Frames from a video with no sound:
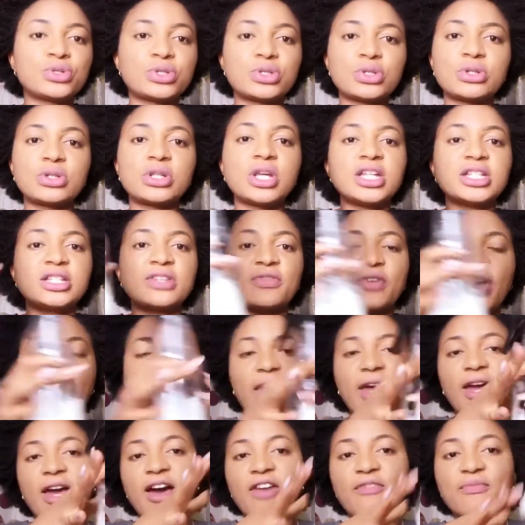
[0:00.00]
So I
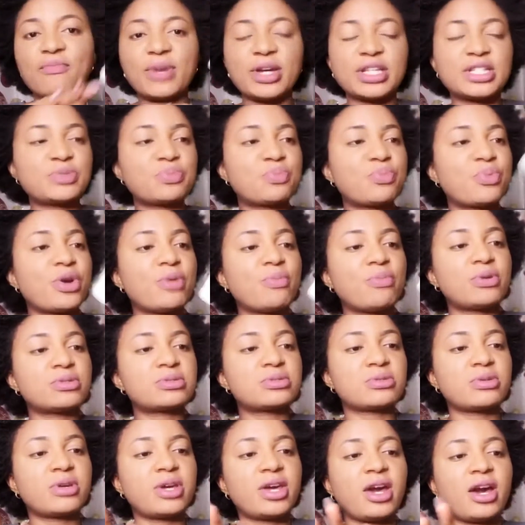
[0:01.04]
have my spray
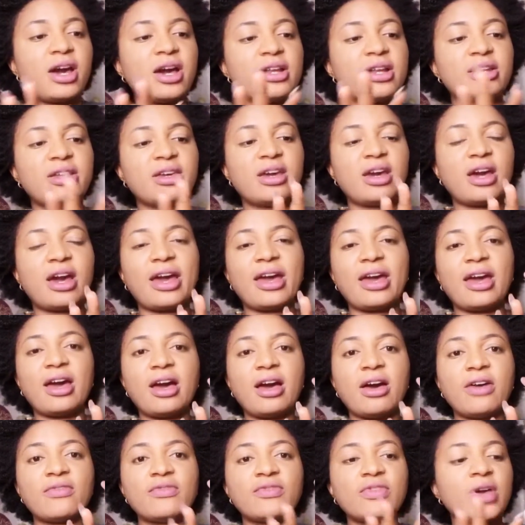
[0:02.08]
bottle here, and here I
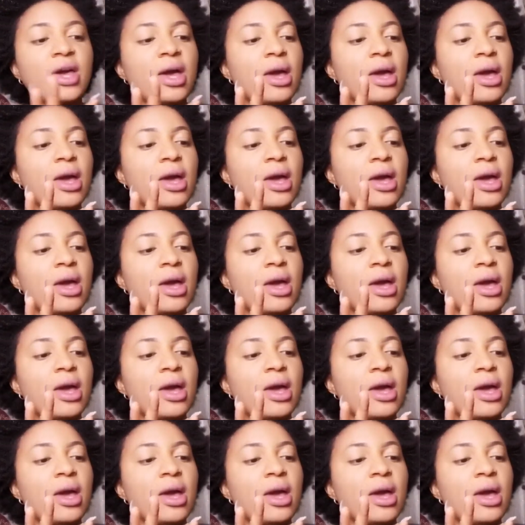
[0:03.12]
have